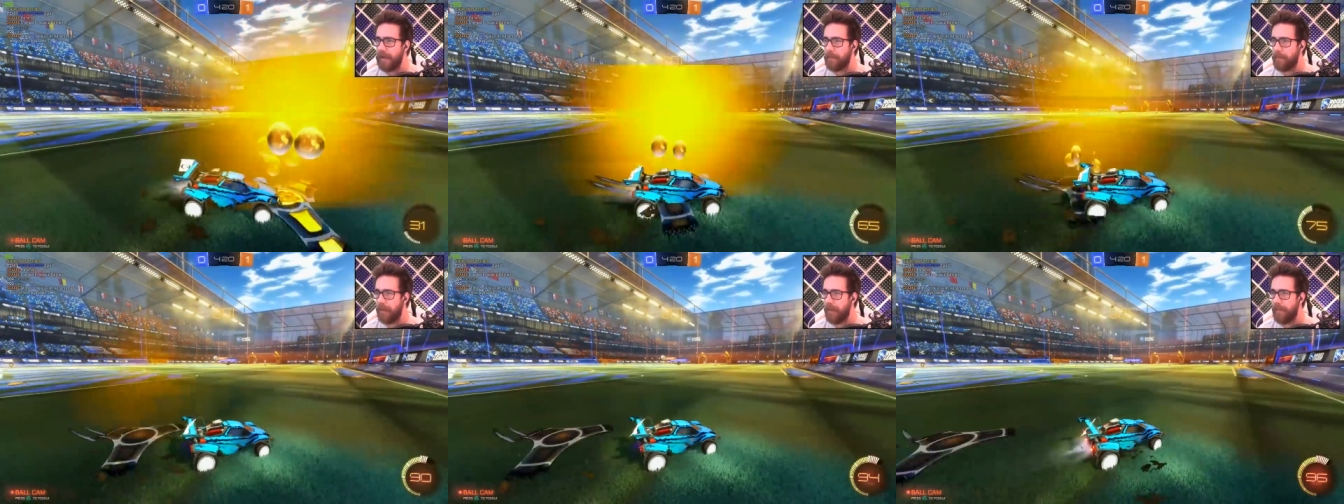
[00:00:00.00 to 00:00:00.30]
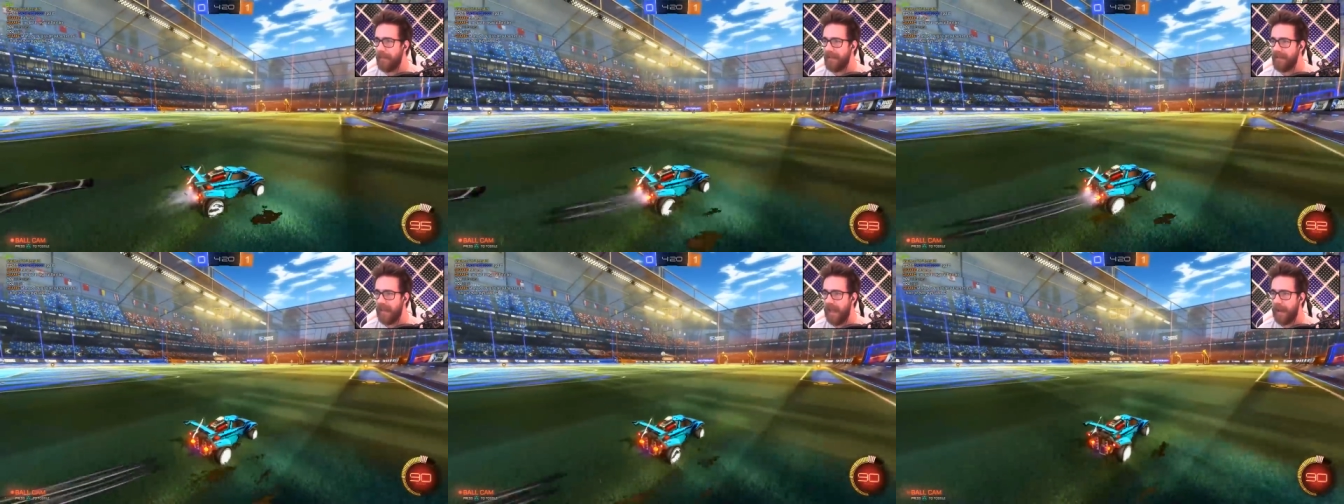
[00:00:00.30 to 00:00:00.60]
but it'd be
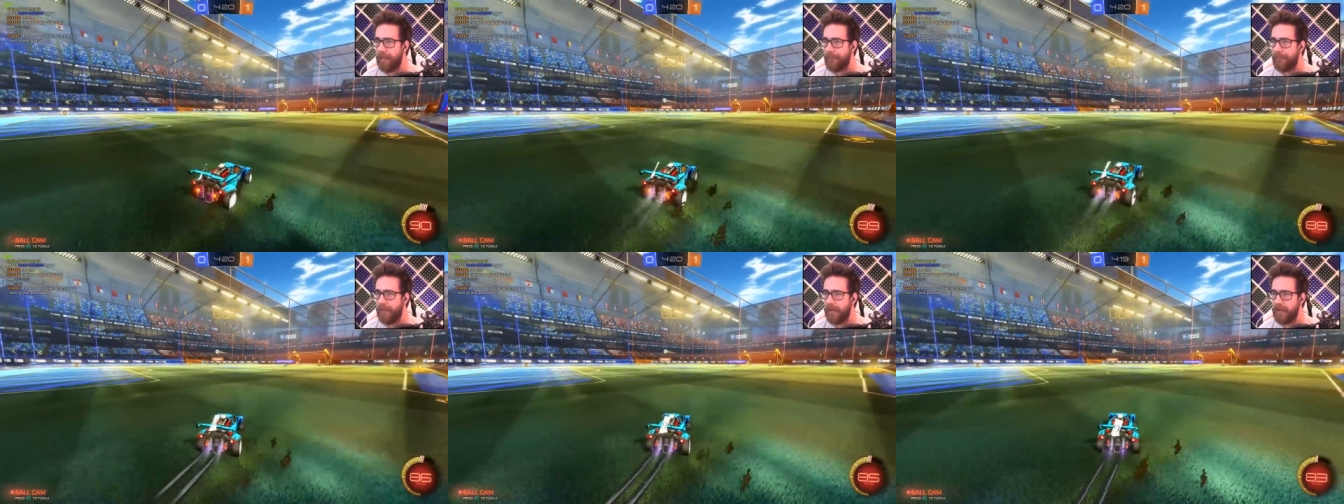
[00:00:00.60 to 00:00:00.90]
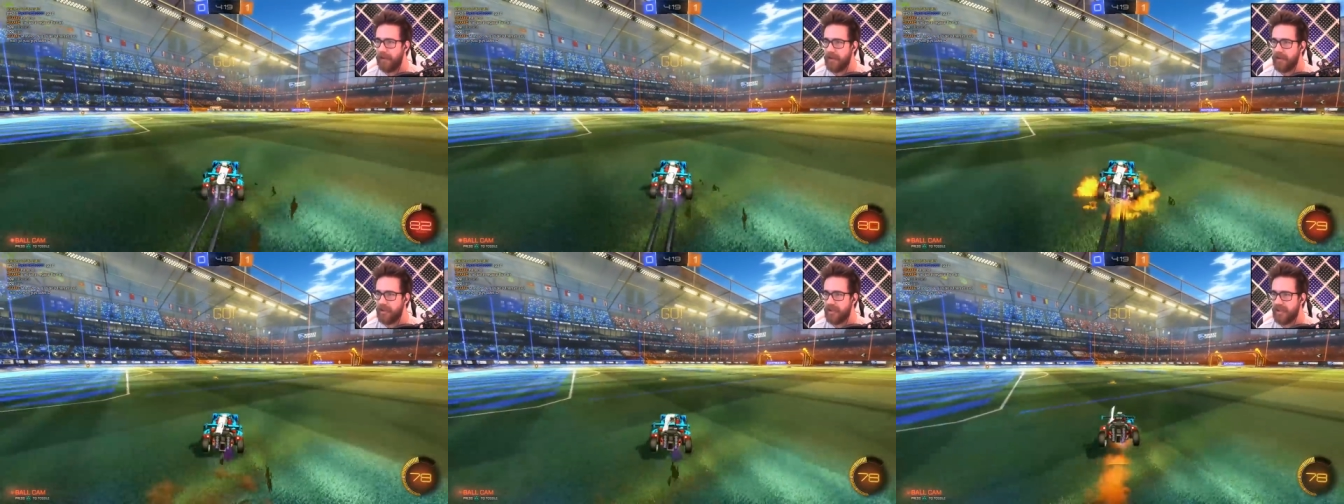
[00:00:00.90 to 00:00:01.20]
a lot of fun
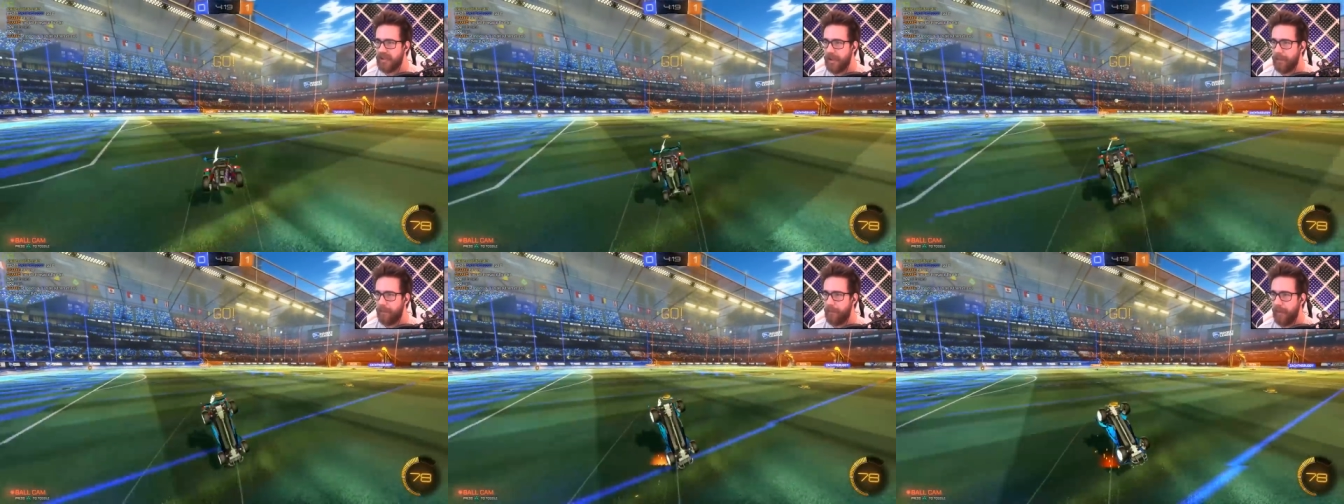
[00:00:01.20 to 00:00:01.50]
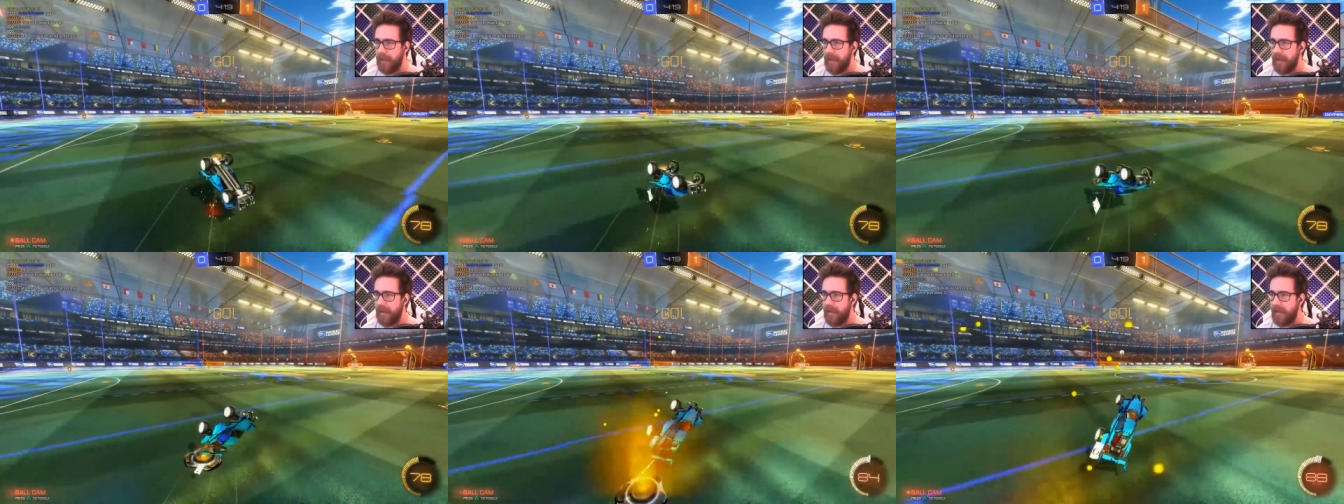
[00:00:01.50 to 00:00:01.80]
to just
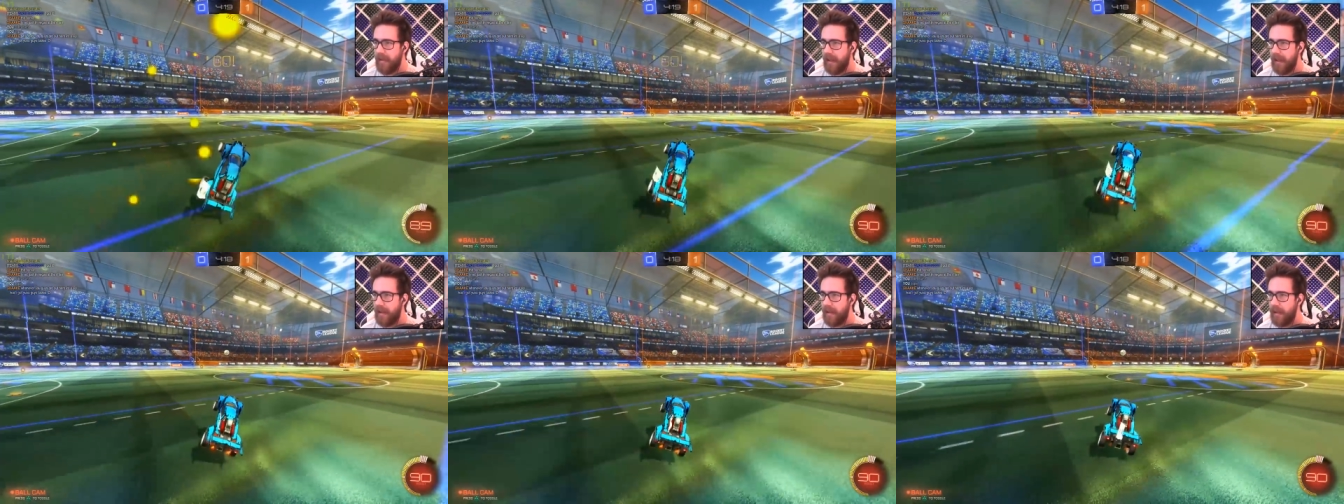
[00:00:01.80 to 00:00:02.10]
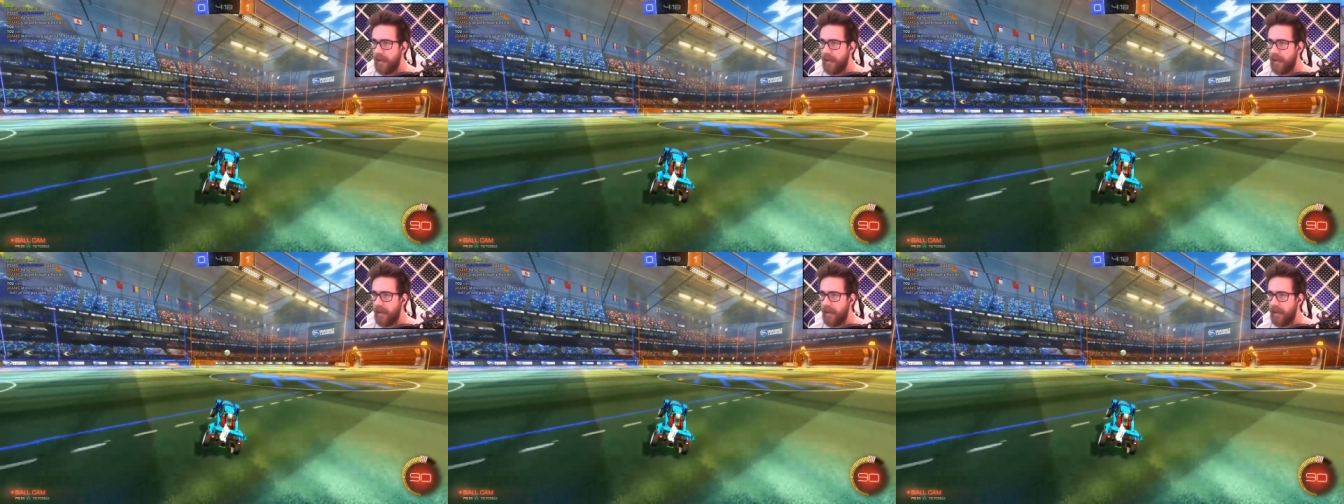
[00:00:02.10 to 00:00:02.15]
compete and, like.